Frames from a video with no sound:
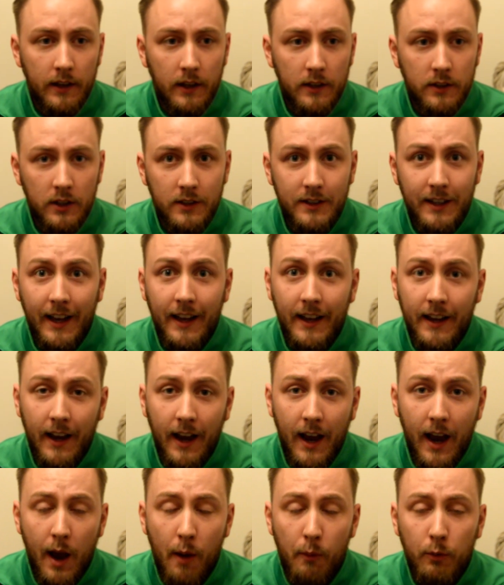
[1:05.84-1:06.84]
thought Dan
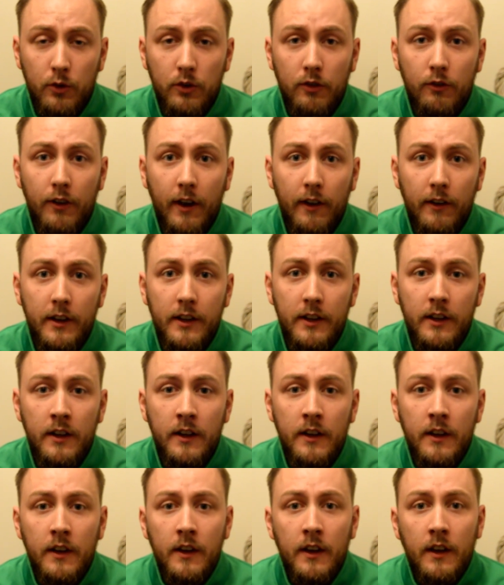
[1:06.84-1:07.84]
Carr was a very
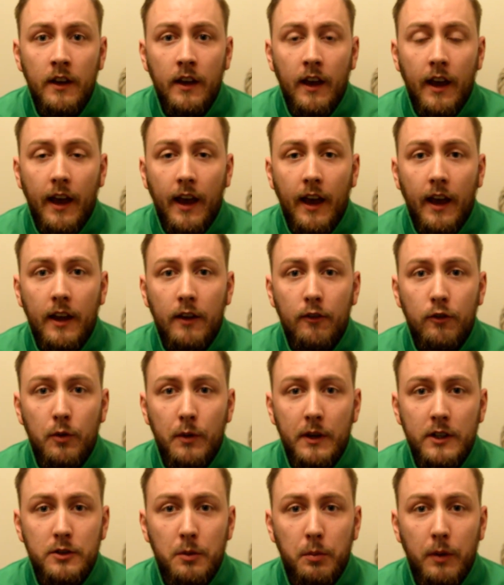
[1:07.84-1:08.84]

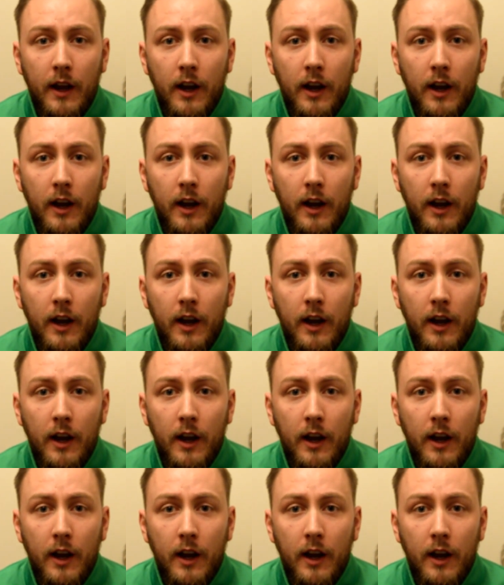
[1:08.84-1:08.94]
influential